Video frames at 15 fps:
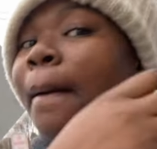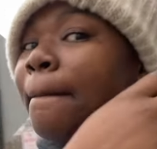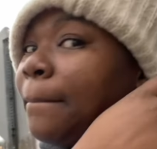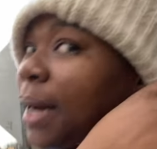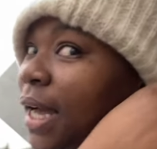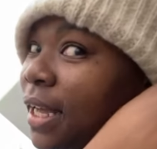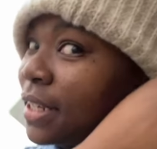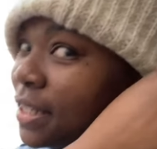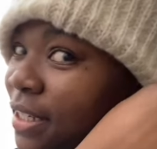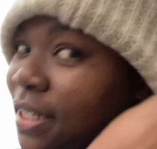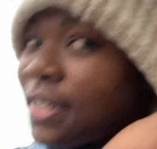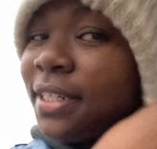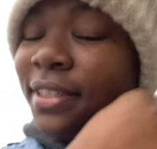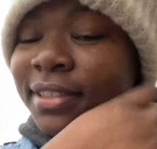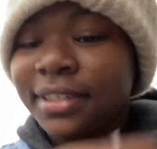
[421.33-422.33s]
But
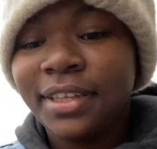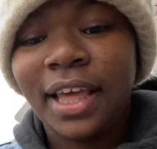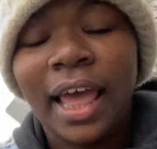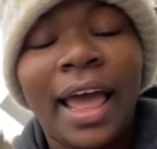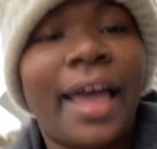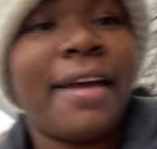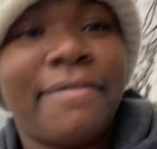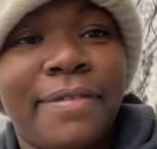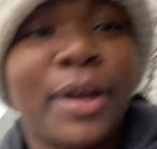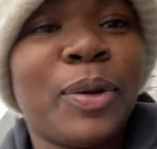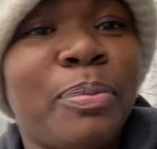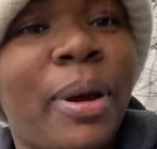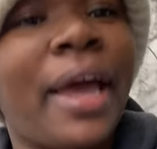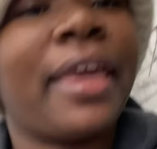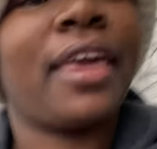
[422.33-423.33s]
I
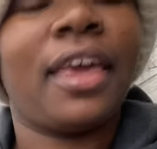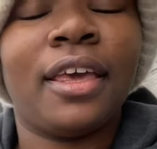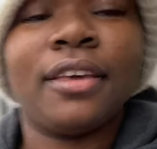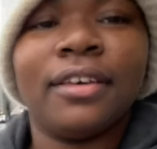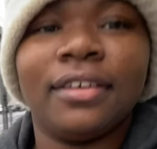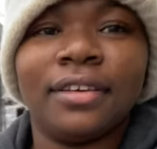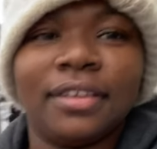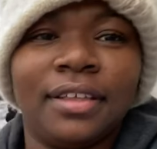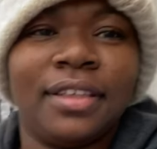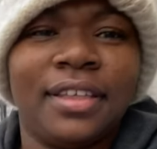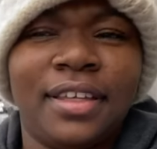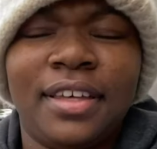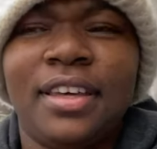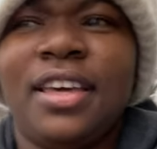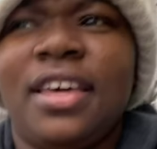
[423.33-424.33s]
found parking.
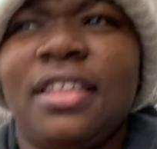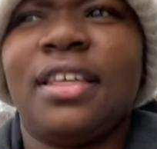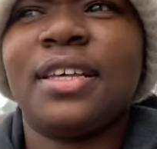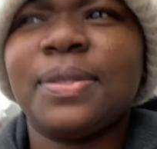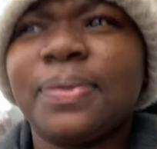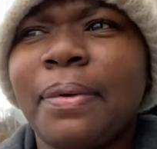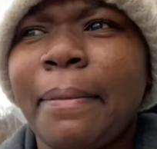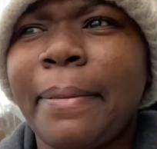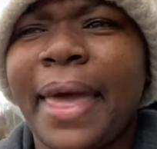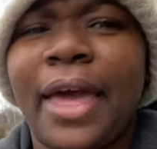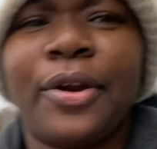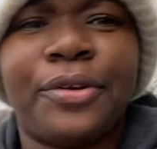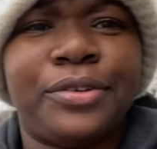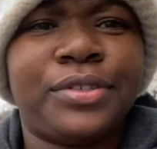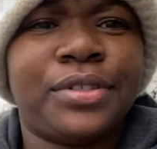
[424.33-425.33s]
That's what
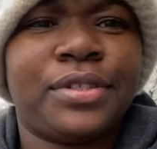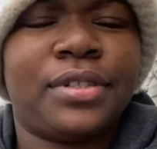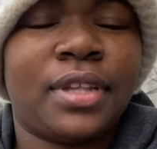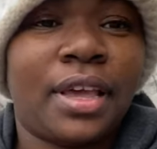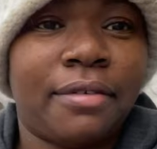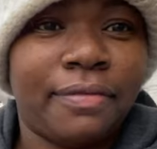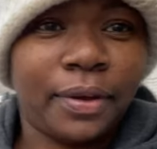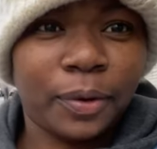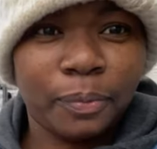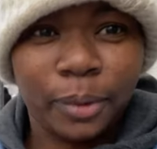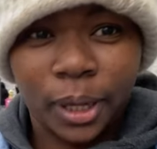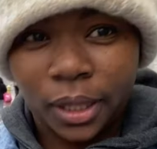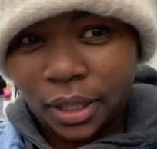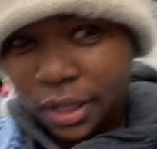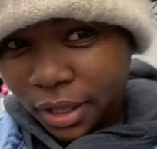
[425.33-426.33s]
matters. I found
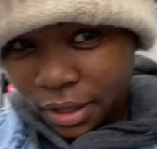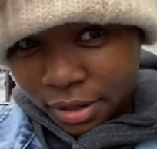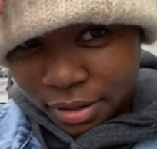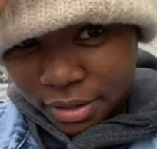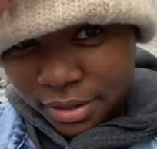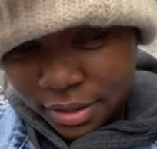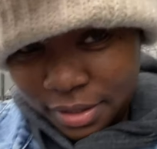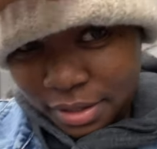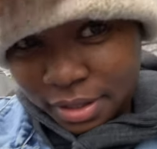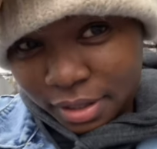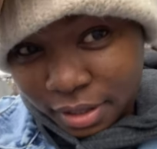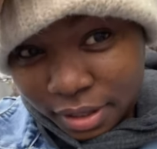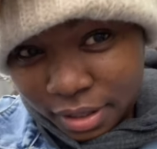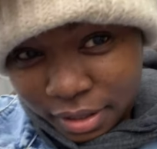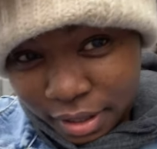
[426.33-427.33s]
parking.
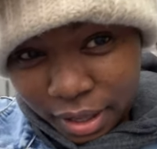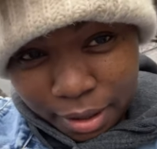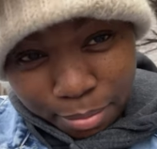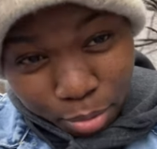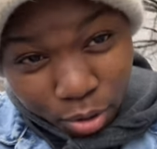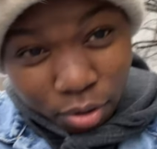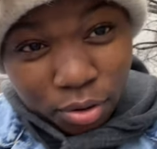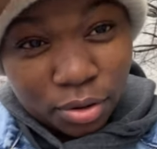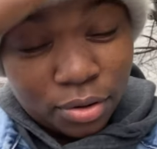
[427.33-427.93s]
Hey boo!